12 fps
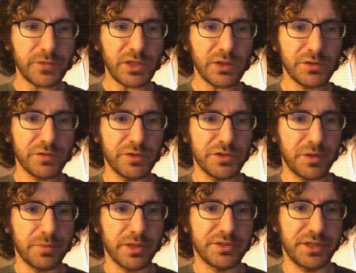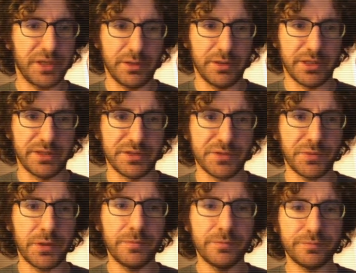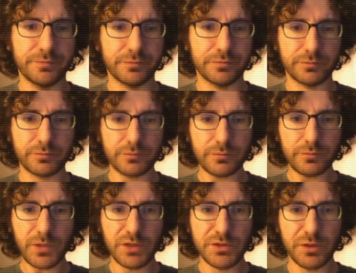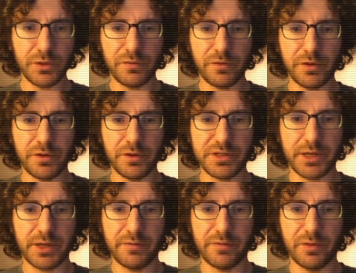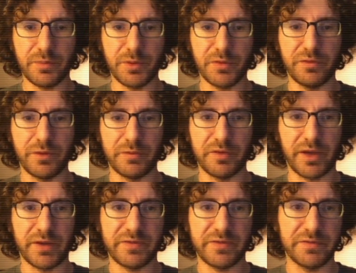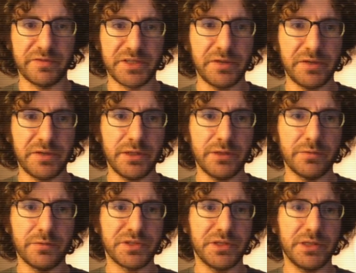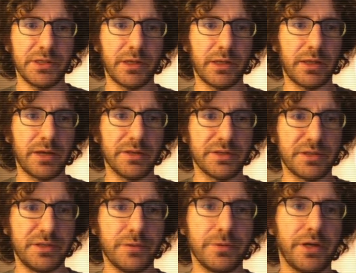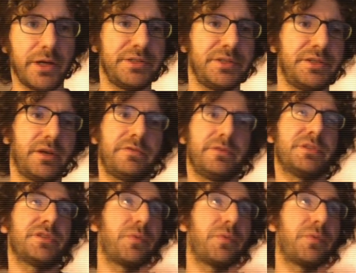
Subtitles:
So if we jump, let's take a look at this one. So for this kind of group of activity, we're seeing a lot of this QAnon stuff. And so what